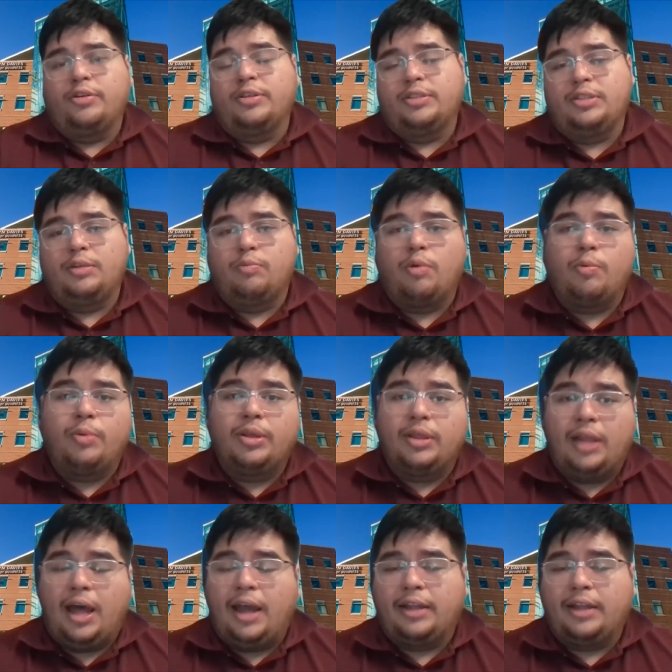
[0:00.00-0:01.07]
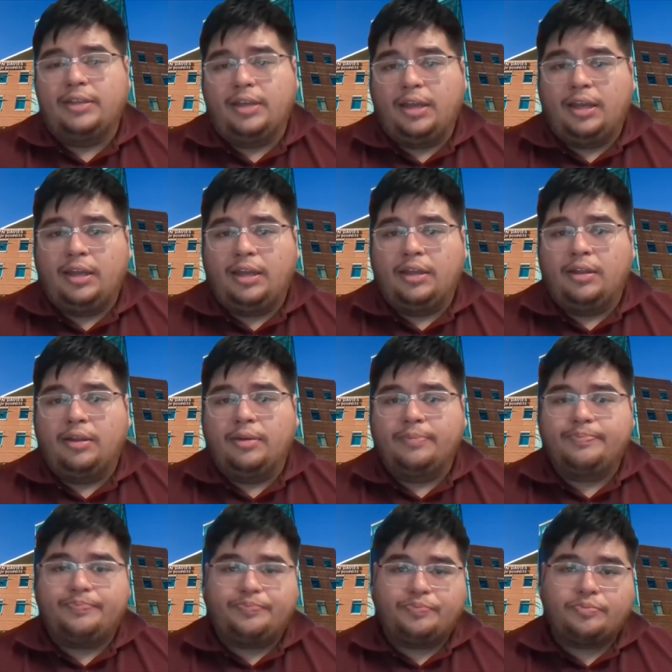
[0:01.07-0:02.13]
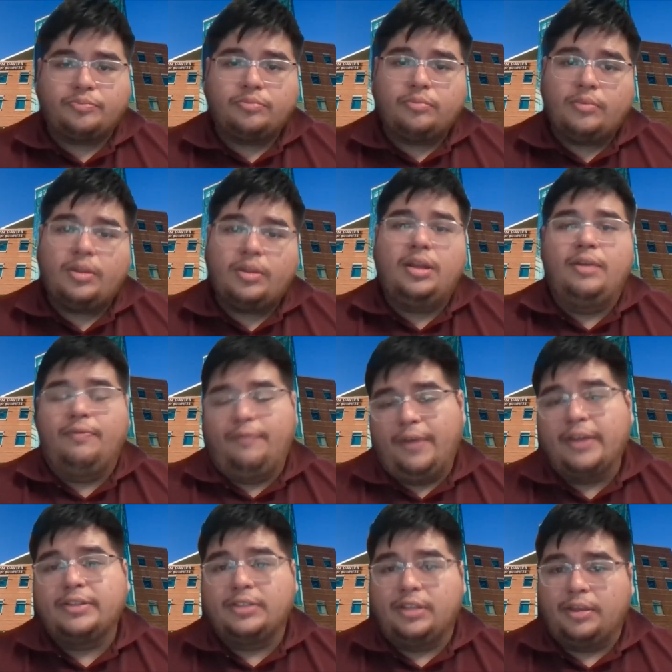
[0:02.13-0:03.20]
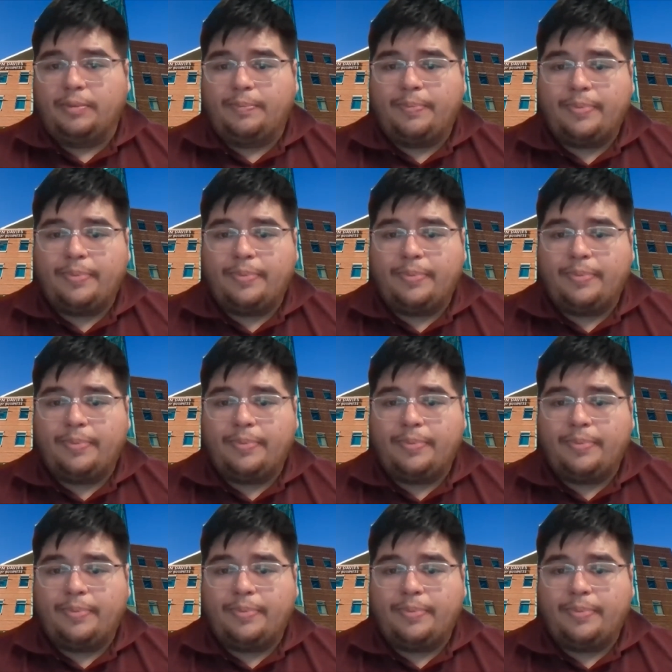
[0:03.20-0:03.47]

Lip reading: you can see where we lacked in investing.